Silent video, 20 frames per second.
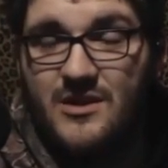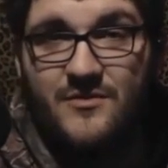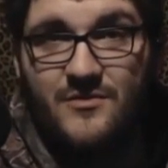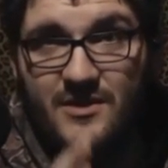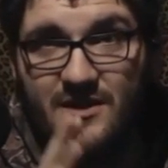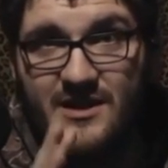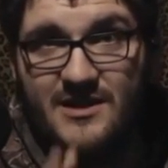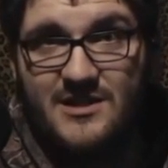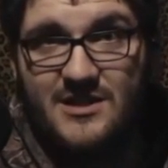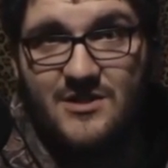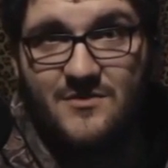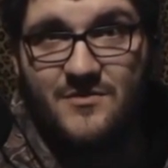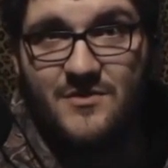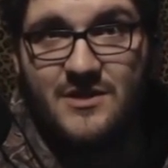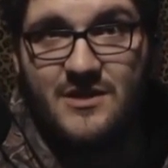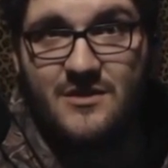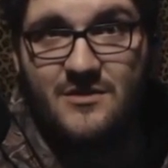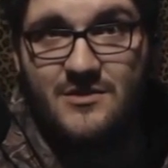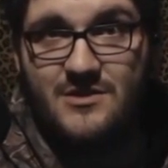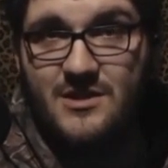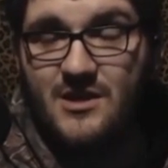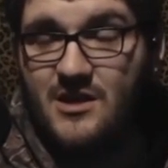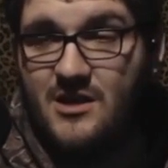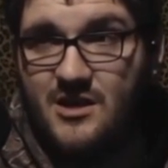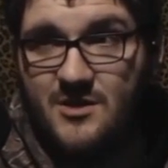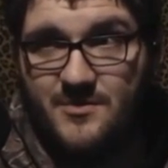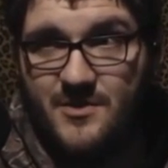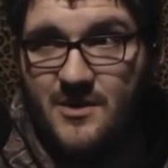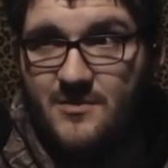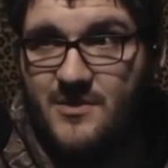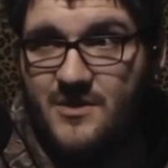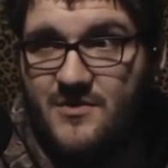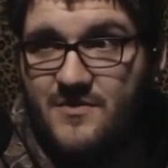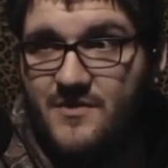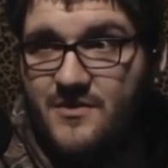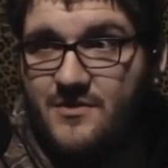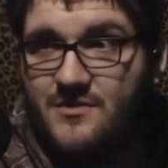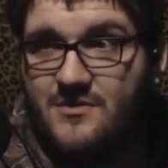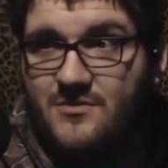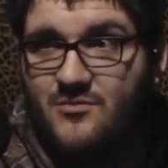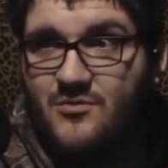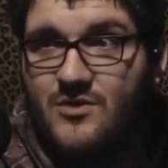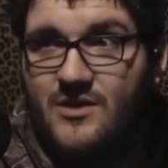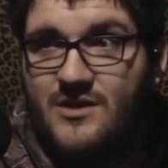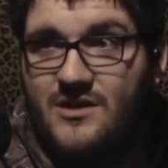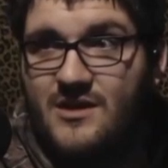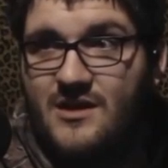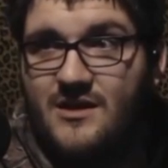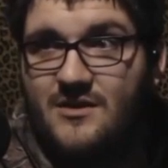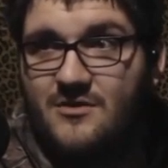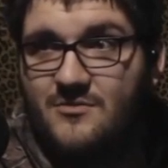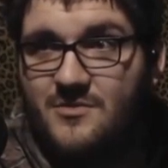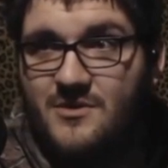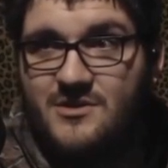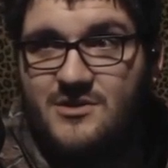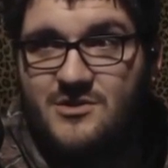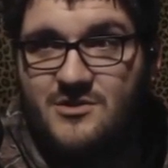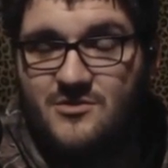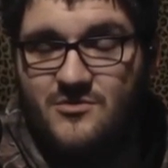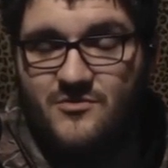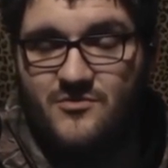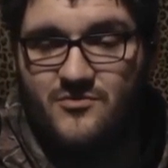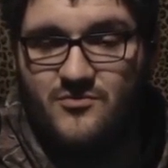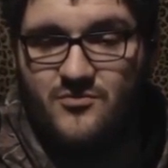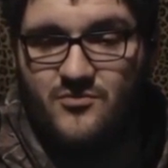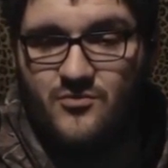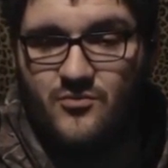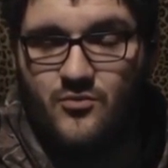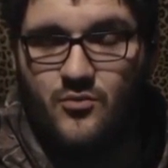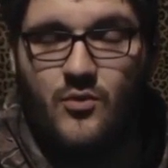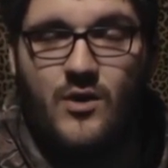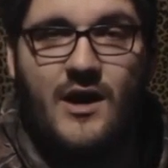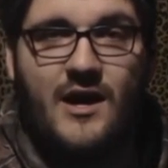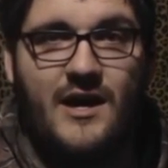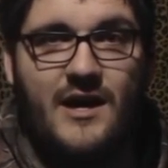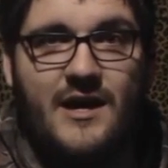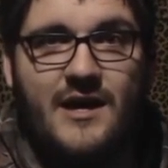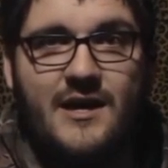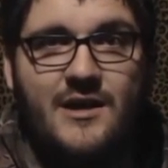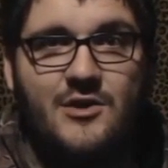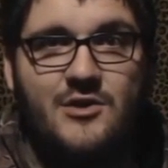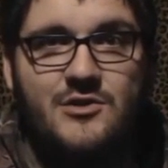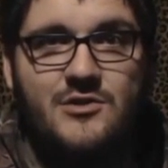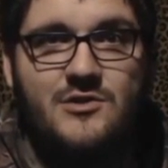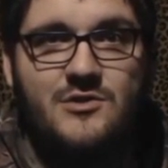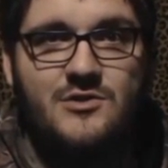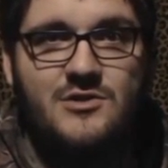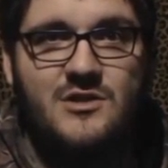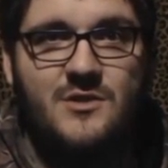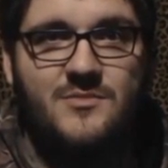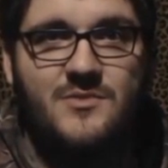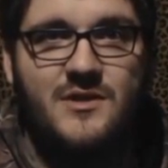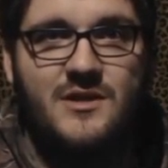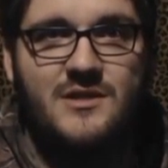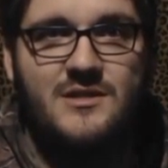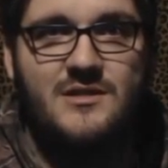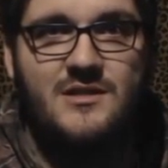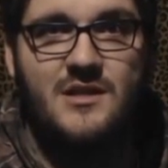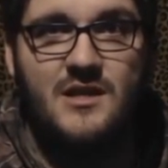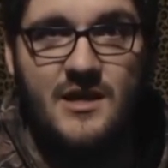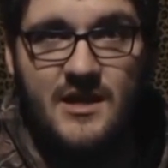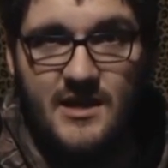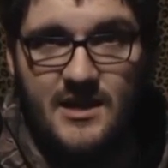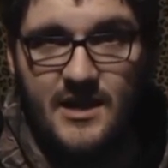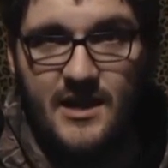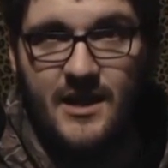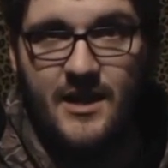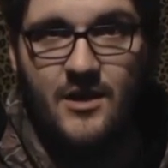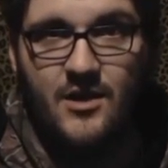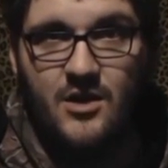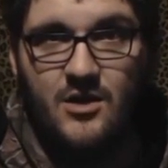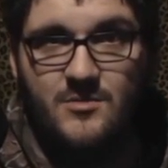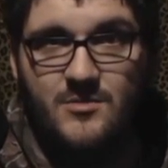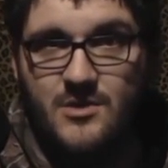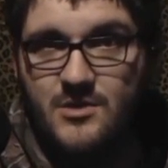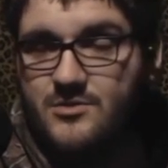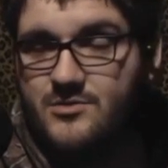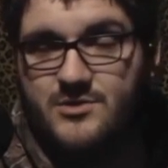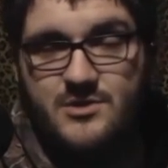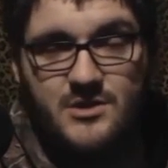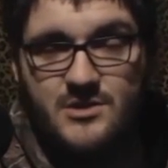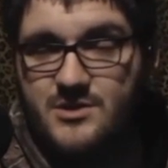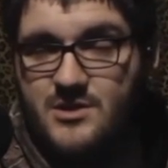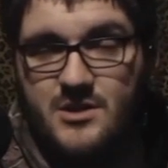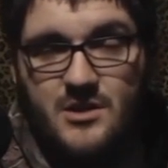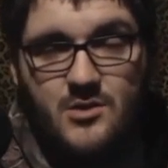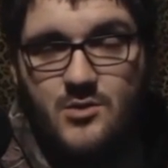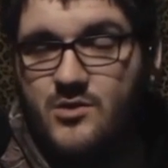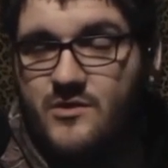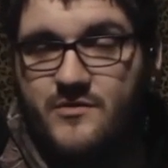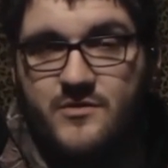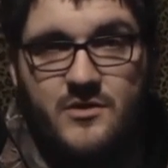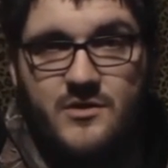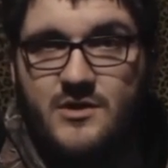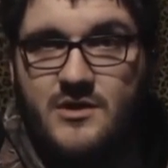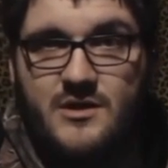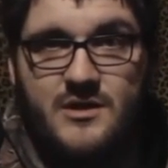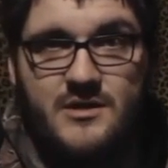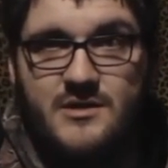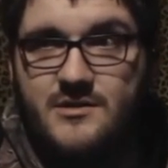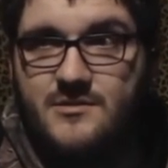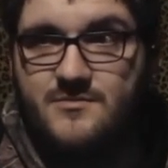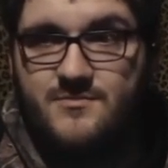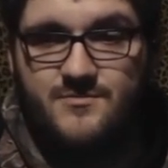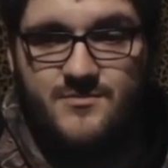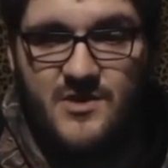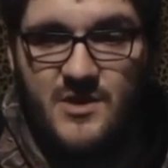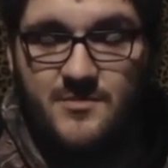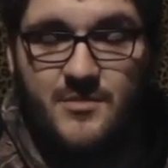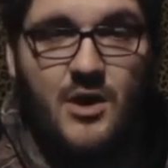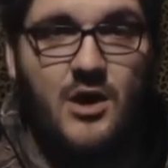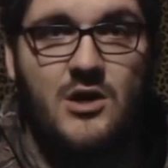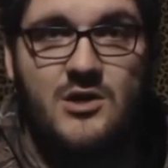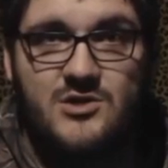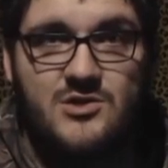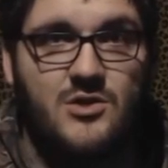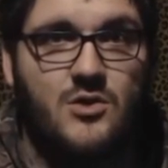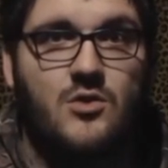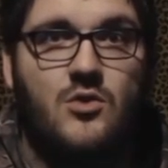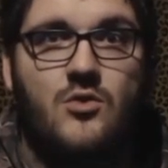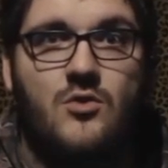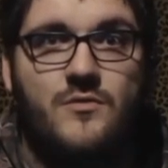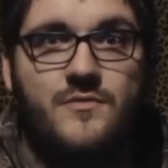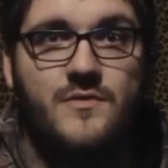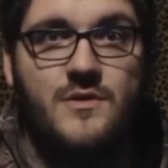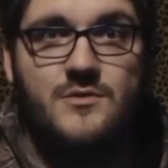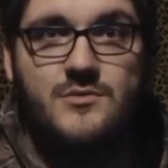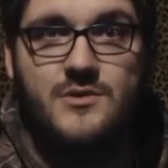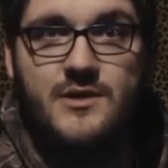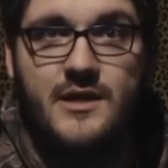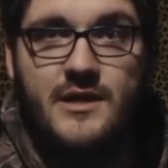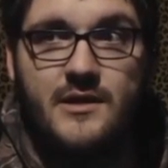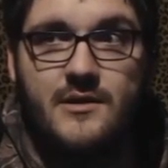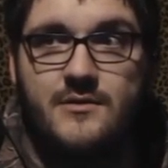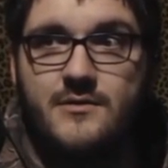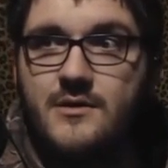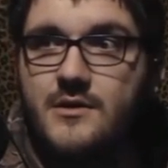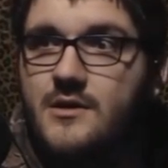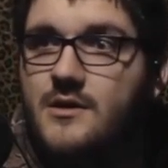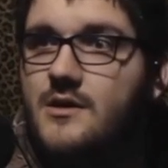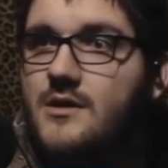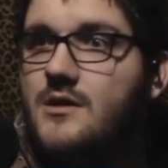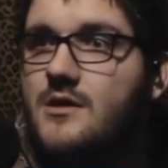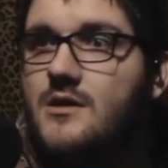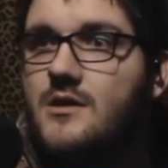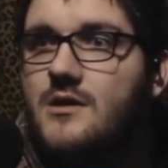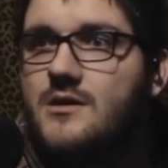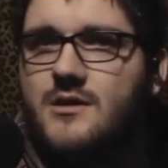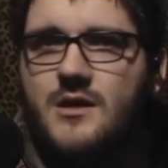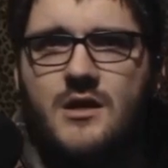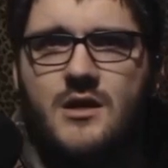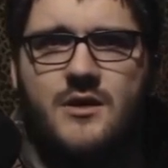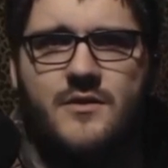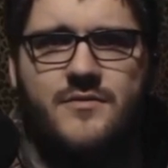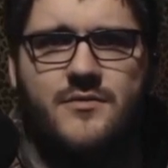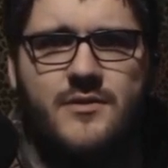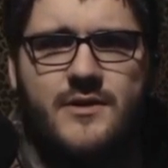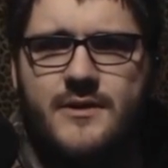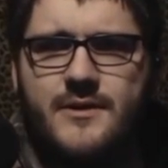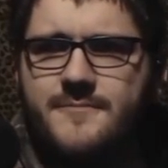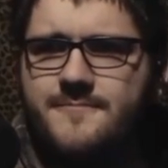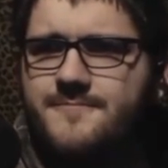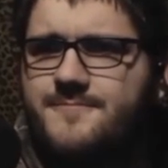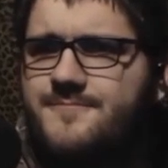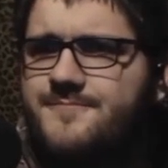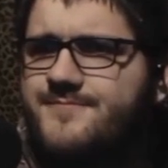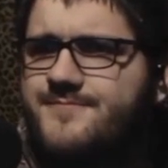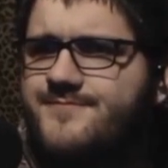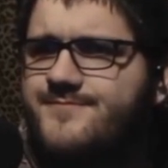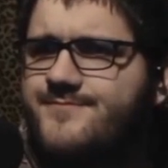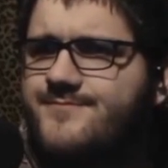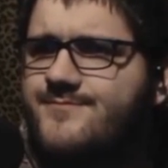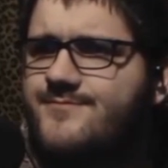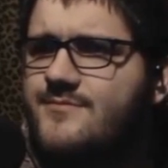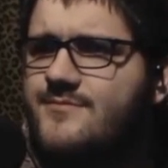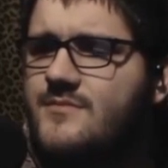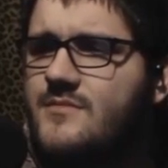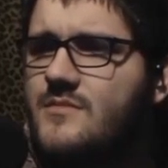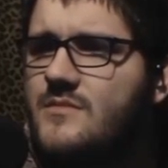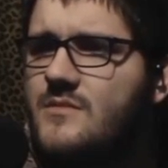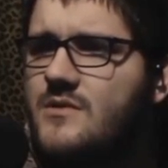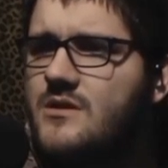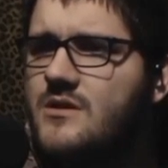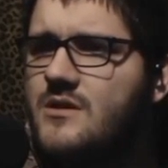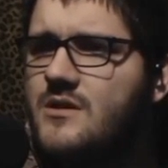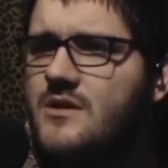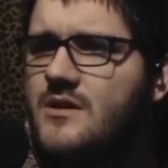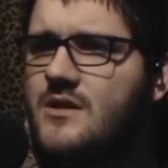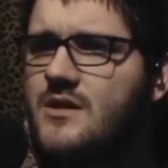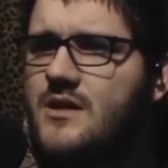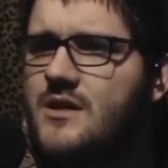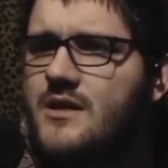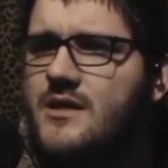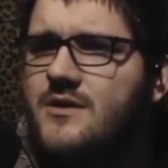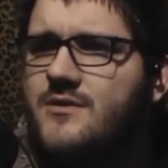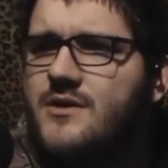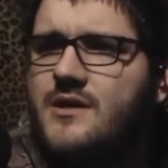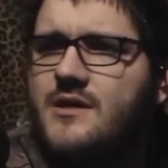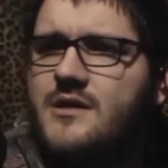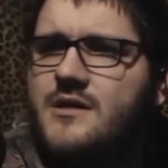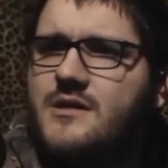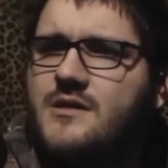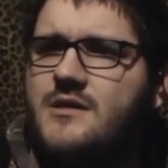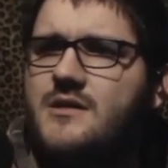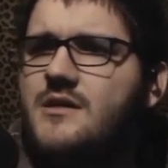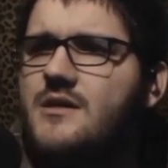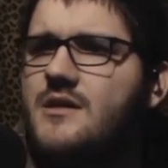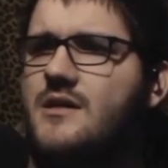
whenever I get to the video and talk about my phone and whatnot, I'll mention of why I couldn't do some things. AR mode does not work very well. It bogs the whole phone down. Not enough RAM. Anyway,